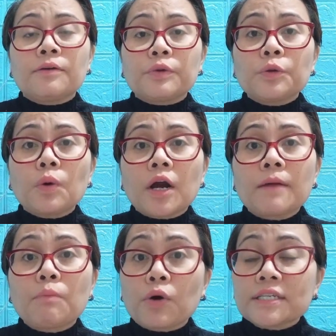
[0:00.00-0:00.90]

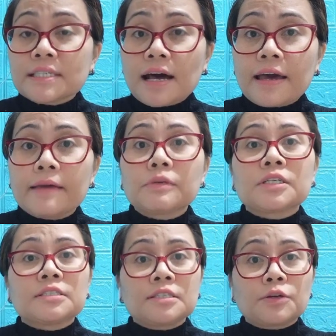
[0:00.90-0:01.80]
require more time
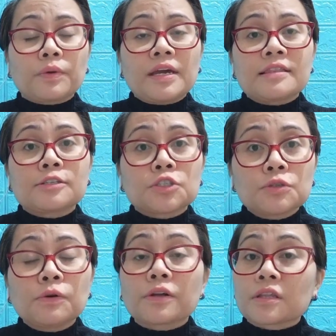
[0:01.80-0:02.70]
considering the
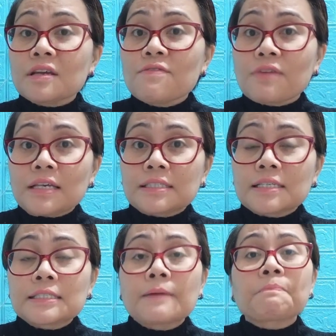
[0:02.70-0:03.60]
two or three
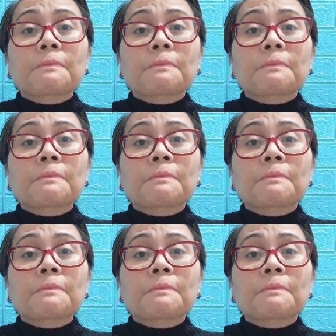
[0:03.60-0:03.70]
phases